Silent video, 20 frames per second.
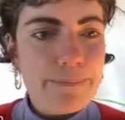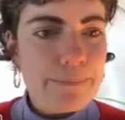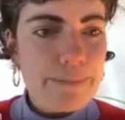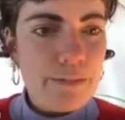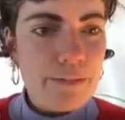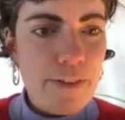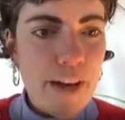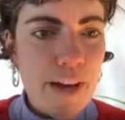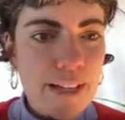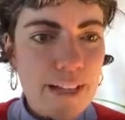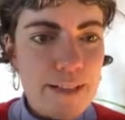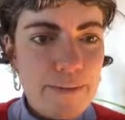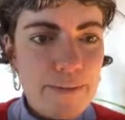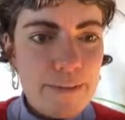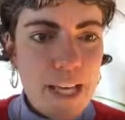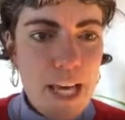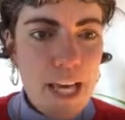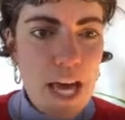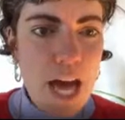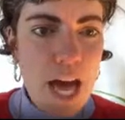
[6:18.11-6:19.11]
In fact,
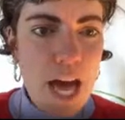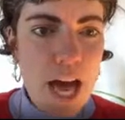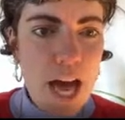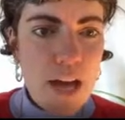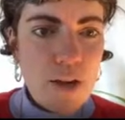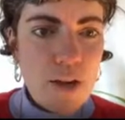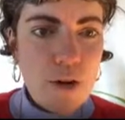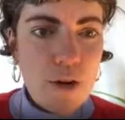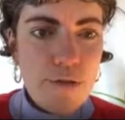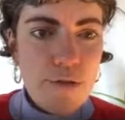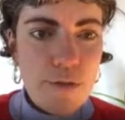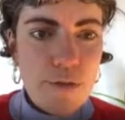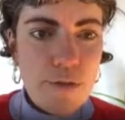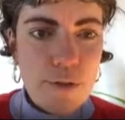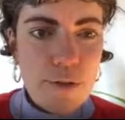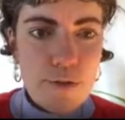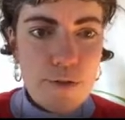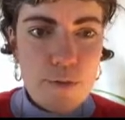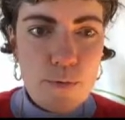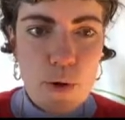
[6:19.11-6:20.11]
an overview
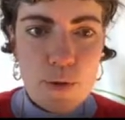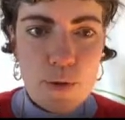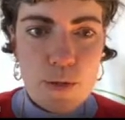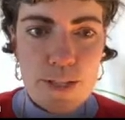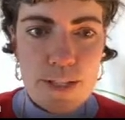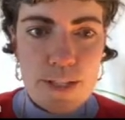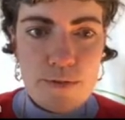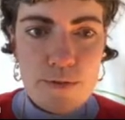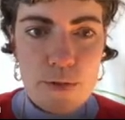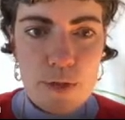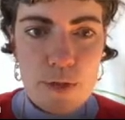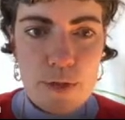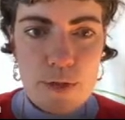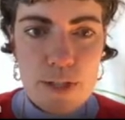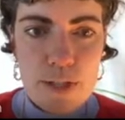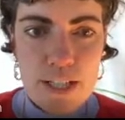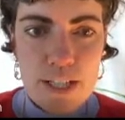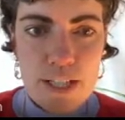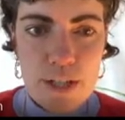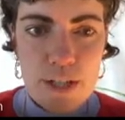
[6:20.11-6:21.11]
of the role and civil
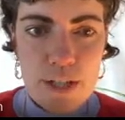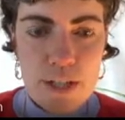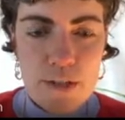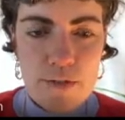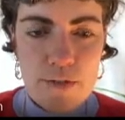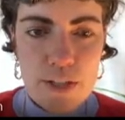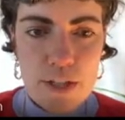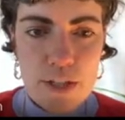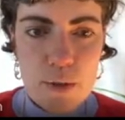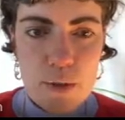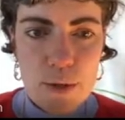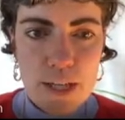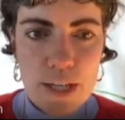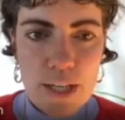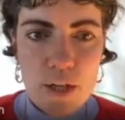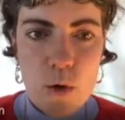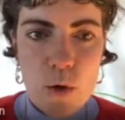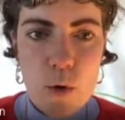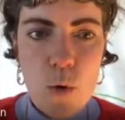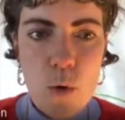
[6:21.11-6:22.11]
jurisdictions of the
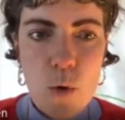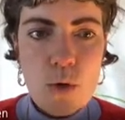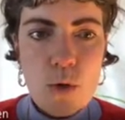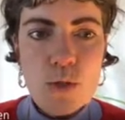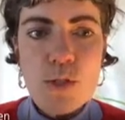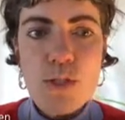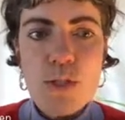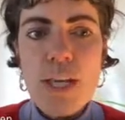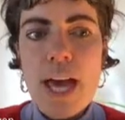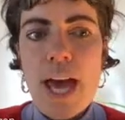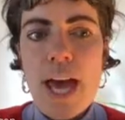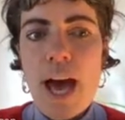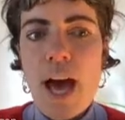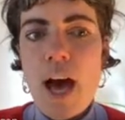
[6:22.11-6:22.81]
Victorian courts.